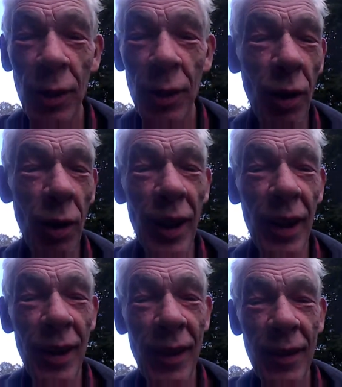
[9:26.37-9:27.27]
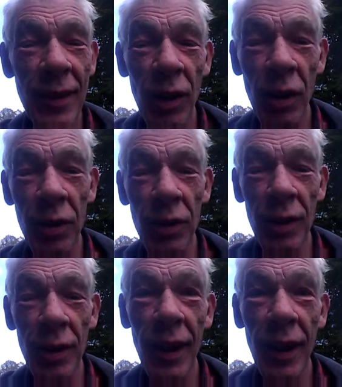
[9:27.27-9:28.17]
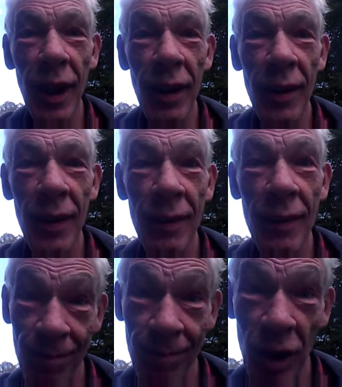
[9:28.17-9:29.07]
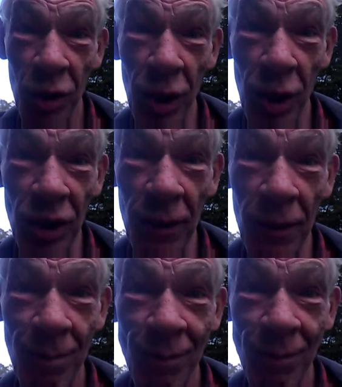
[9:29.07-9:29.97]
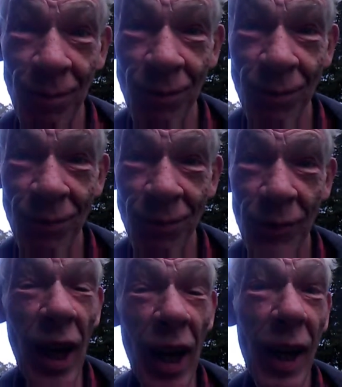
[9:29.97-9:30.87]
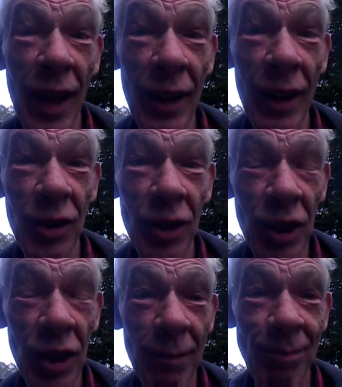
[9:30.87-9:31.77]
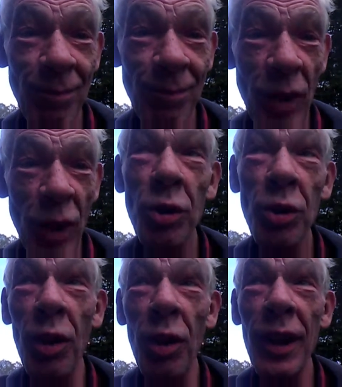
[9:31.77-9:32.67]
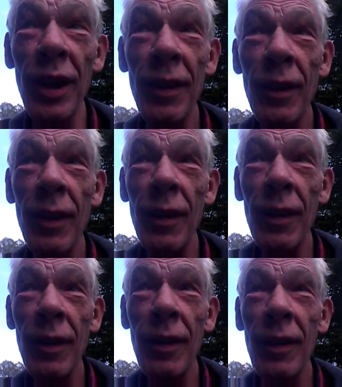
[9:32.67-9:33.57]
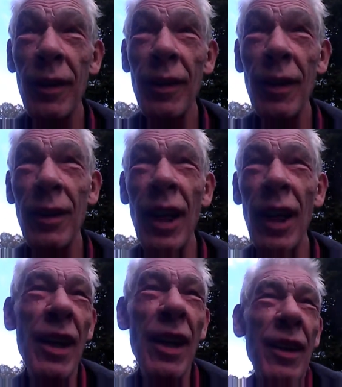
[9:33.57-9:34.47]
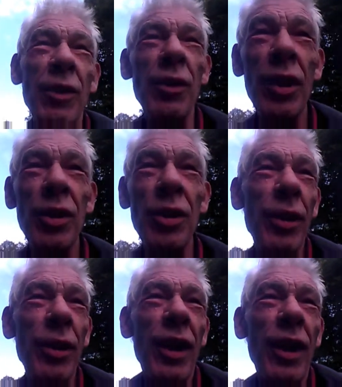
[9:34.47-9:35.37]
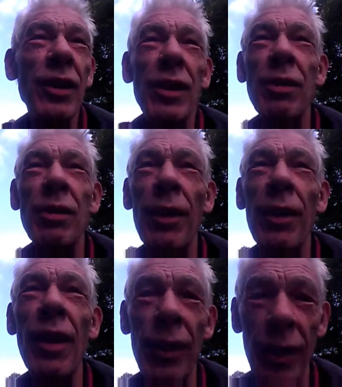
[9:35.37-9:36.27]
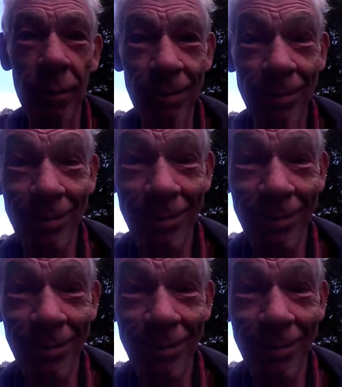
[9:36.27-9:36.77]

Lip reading: So sorry you couldn't get the treasure that I had to share. So sorry. You can't, you know, a stolen treasure is worth nothing.